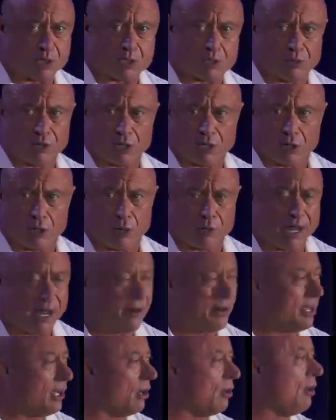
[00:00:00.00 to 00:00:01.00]
It's only going to go
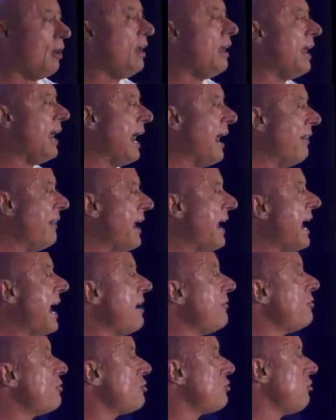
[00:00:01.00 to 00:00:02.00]
downhill, and they
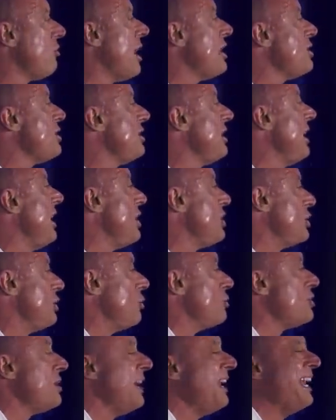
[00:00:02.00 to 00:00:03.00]
have trust
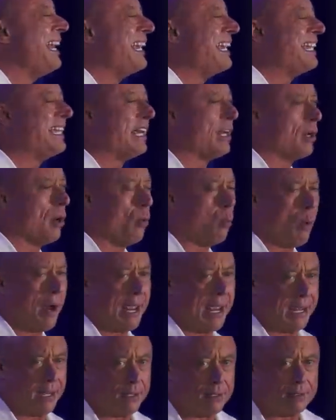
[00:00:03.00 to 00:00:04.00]
issues. Get
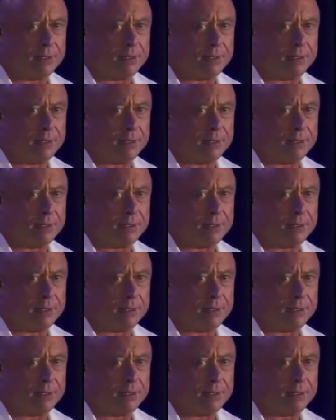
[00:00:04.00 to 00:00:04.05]
away.